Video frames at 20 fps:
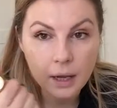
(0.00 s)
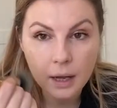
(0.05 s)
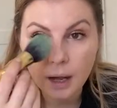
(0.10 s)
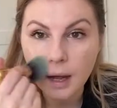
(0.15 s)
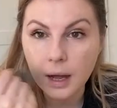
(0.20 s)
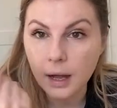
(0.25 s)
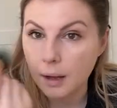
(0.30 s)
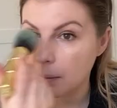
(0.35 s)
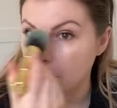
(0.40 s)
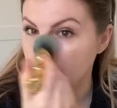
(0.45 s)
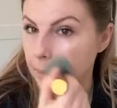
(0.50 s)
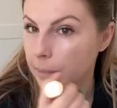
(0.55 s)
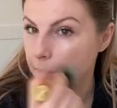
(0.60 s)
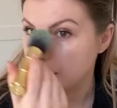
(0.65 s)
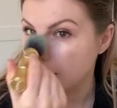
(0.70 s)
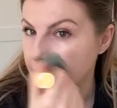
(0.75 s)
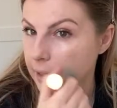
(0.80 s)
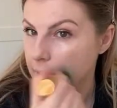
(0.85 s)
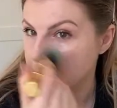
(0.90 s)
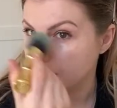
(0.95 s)
um,
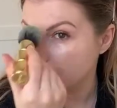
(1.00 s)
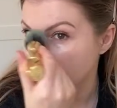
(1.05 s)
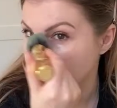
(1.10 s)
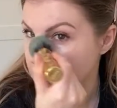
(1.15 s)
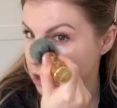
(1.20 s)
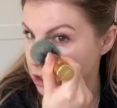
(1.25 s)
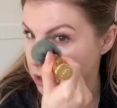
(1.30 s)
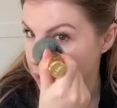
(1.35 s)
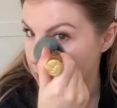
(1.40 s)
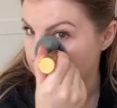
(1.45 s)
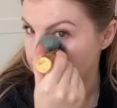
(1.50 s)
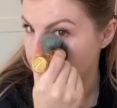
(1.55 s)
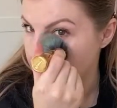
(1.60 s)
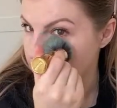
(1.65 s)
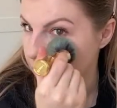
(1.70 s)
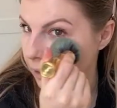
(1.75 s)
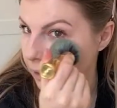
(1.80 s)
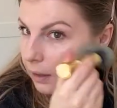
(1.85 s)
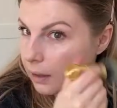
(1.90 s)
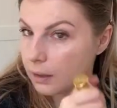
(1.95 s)
the end of last year, I
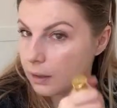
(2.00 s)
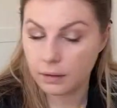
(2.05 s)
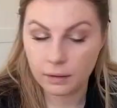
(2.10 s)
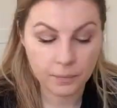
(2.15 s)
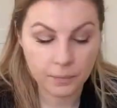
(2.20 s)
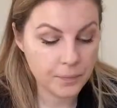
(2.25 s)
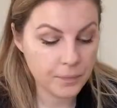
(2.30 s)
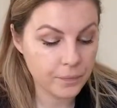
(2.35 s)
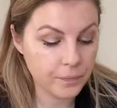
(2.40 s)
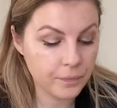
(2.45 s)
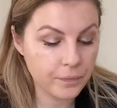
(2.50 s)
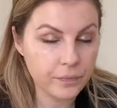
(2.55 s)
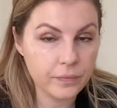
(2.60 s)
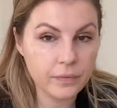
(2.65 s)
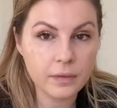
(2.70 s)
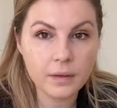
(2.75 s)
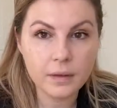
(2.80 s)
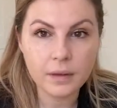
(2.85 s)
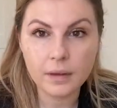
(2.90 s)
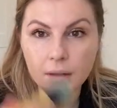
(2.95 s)
think
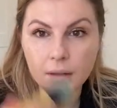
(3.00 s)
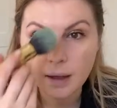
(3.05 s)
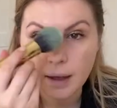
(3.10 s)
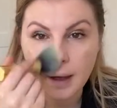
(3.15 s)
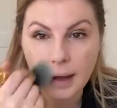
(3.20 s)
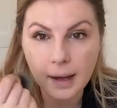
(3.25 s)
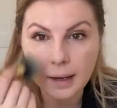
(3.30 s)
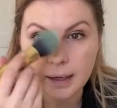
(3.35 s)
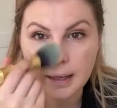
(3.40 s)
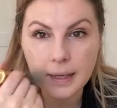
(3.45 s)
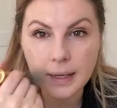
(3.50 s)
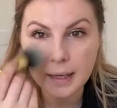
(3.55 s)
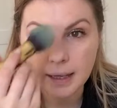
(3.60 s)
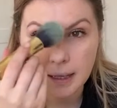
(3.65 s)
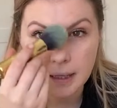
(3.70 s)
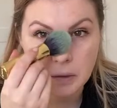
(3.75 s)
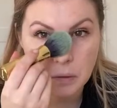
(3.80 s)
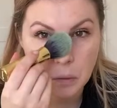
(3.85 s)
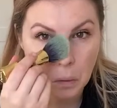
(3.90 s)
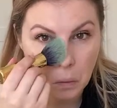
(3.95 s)
and it
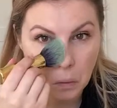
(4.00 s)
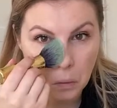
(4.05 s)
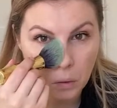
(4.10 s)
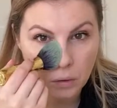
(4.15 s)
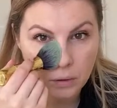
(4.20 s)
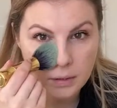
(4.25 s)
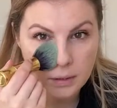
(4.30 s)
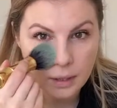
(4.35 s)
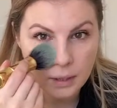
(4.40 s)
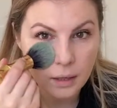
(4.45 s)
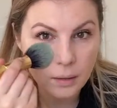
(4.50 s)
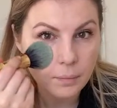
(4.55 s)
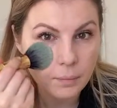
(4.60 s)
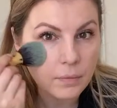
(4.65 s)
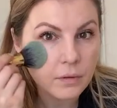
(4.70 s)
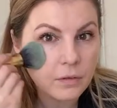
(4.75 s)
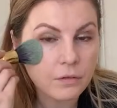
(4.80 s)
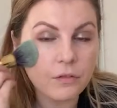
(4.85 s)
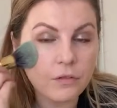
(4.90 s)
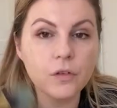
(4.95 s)
is
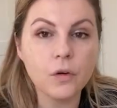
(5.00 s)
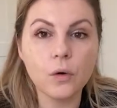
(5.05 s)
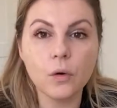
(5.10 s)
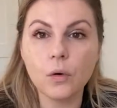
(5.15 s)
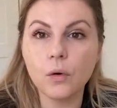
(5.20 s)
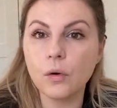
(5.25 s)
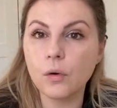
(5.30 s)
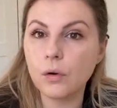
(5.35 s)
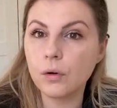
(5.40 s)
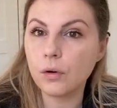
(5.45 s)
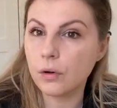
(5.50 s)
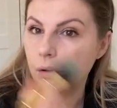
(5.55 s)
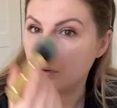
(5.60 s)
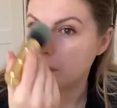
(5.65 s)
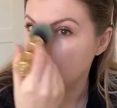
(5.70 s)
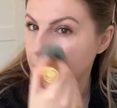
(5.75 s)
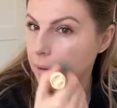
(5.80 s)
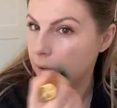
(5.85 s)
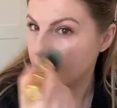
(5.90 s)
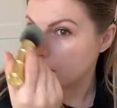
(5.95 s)
awesome for
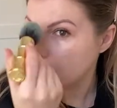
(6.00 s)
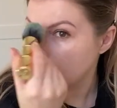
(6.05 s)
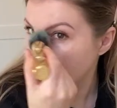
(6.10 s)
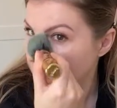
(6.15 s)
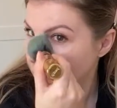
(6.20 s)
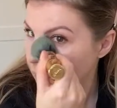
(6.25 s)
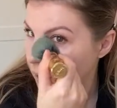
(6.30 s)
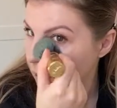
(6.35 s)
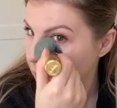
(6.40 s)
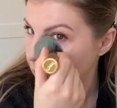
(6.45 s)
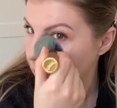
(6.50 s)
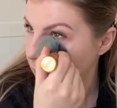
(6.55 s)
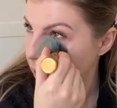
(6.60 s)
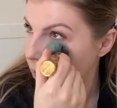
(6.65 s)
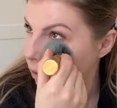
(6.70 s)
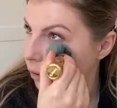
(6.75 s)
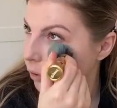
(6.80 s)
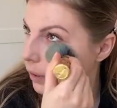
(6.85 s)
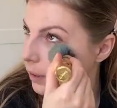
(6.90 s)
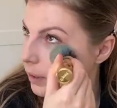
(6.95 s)

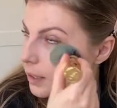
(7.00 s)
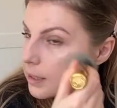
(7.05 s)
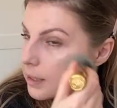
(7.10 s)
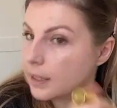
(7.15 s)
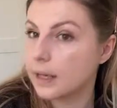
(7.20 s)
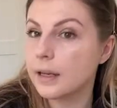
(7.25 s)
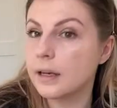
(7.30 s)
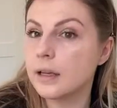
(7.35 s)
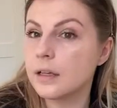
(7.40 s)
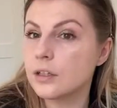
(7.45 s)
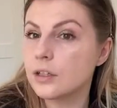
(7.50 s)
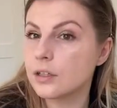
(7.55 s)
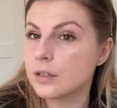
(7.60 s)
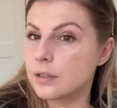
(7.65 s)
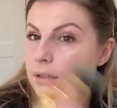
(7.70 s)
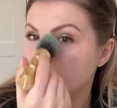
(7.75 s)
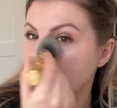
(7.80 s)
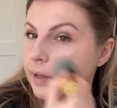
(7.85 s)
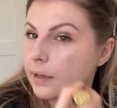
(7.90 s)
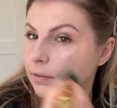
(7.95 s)
oily skin. It
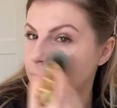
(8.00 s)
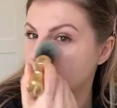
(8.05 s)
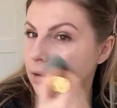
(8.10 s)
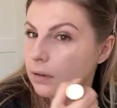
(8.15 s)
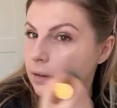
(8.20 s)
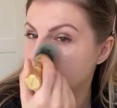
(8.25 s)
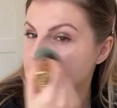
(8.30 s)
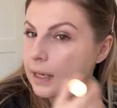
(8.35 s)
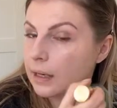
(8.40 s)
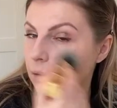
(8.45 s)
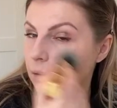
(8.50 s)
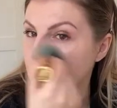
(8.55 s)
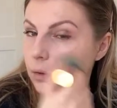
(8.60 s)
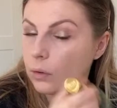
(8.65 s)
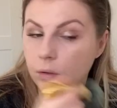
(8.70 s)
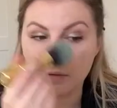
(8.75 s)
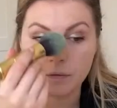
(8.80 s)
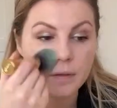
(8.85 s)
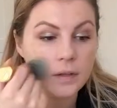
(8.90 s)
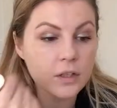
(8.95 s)
just kind of knocks out
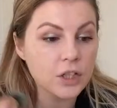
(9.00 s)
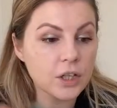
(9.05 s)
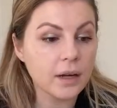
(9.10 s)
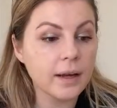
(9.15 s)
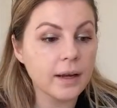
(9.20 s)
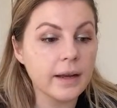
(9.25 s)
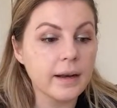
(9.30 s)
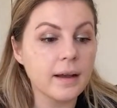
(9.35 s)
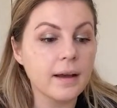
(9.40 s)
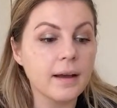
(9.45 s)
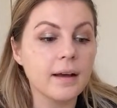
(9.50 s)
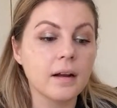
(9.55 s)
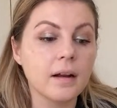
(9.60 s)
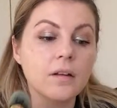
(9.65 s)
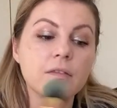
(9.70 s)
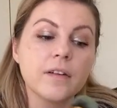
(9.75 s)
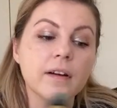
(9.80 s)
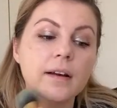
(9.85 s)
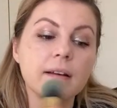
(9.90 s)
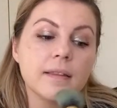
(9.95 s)
all of the shine and I
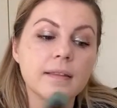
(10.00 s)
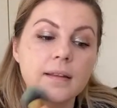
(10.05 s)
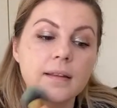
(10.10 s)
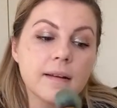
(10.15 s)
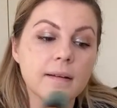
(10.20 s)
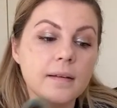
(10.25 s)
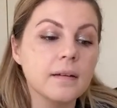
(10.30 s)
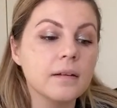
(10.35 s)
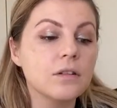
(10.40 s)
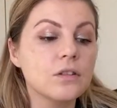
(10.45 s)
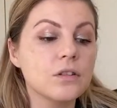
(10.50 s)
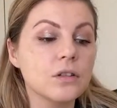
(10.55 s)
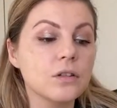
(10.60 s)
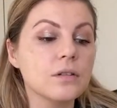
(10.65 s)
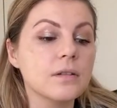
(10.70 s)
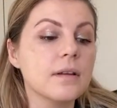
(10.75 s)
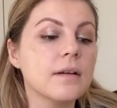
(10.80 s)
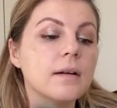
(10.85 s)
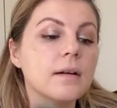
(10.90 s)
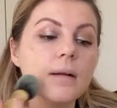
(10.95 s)
find that it
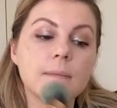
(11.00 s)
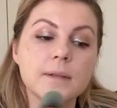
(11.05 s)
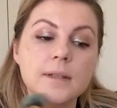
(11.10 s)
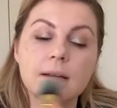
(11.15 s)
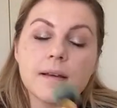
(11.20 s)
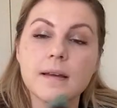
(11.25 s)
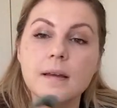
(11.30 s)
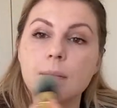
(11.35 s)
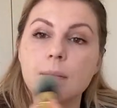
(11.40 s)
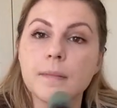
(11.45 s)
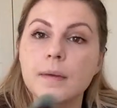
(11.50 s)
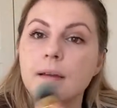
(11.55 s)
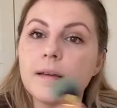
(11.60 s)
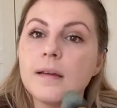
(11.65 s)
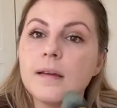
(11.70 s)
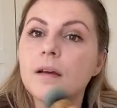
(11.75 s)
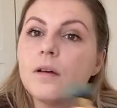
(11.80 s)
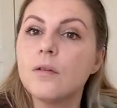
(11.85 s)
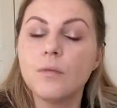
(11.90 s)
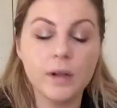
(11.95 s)
does help to keep me
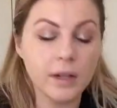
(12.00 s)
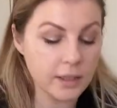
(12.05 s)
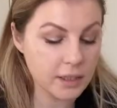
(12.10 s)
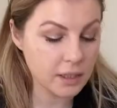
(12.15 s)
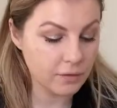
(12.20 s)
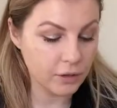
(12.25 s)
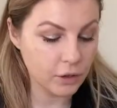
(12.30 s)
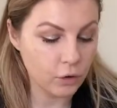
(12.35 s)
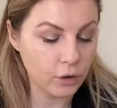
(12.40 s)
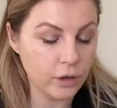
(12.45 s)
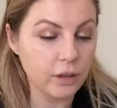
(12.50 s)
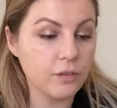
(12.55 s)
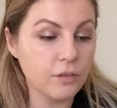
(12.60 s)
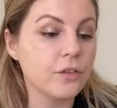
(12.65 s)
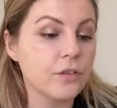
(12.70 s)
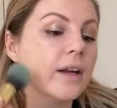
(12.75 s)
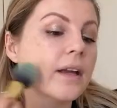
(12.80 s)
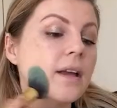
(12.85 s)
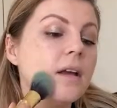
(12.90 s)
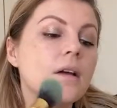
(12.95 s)
relatively oil
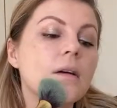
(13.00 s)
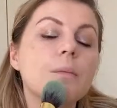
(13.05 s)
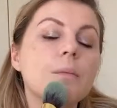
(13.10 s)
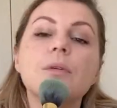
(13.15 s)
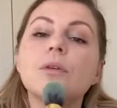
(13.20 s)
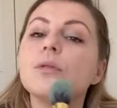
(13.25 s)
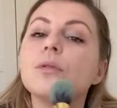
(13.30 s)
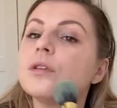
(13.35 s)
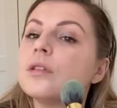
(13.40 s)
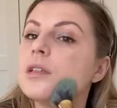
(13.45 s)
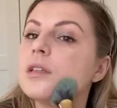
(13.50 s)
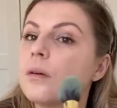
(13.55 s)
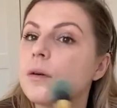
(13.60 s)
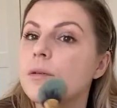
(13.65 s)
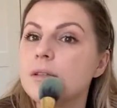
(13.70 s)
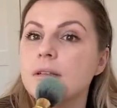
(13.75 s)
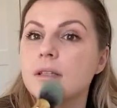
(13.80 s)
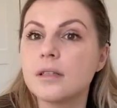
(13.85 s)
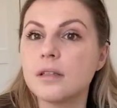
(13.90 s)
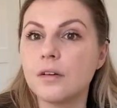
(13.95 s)
free but also
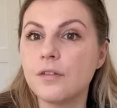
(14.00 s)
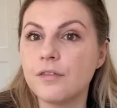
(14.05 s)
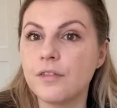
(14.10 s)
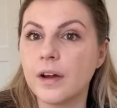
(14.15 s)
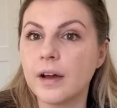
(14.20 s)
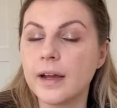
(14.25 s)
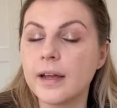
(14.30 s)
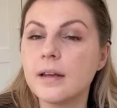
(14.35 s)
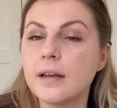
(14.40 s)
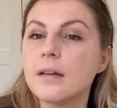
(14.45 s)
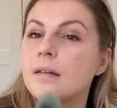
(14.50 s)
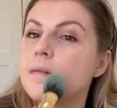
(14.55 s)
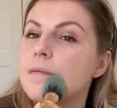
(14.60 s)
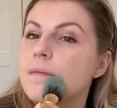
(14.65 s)
because it's so fine